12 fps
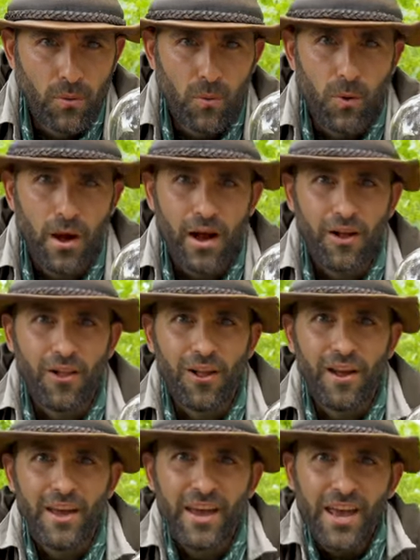Well,
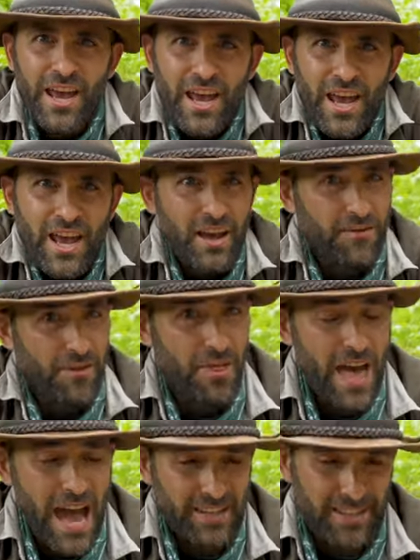if
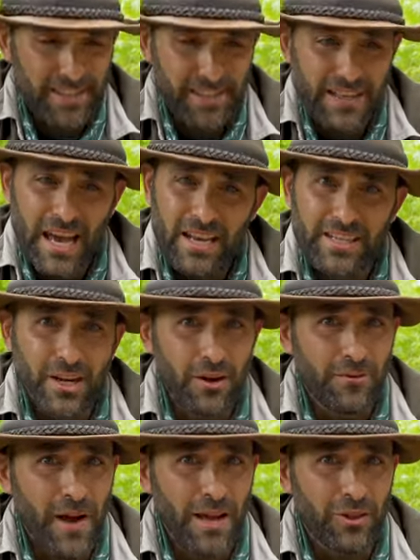that's not a
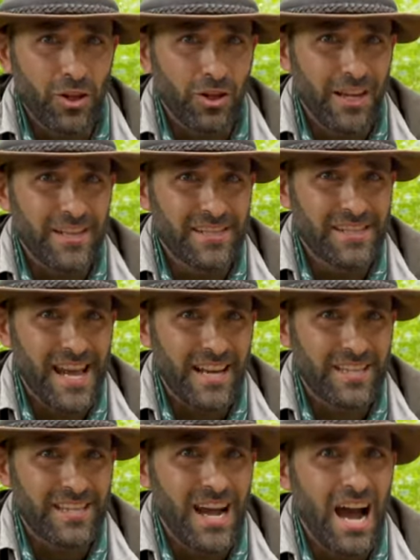terrifying little
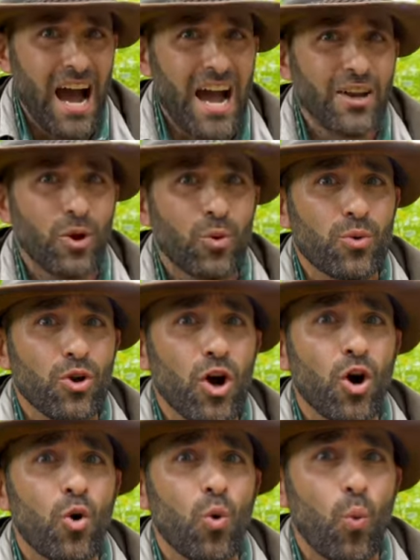insect, I don't
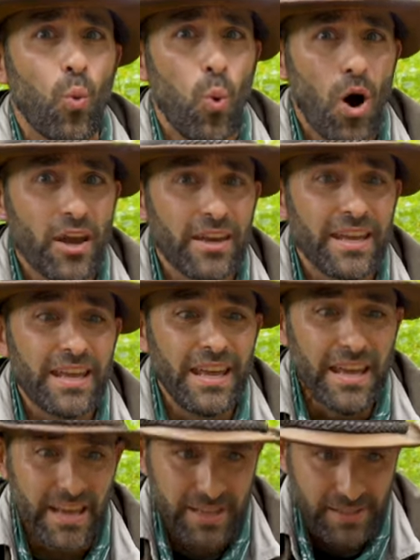know what
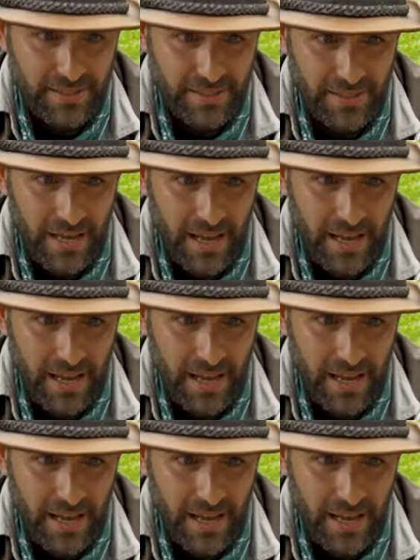is.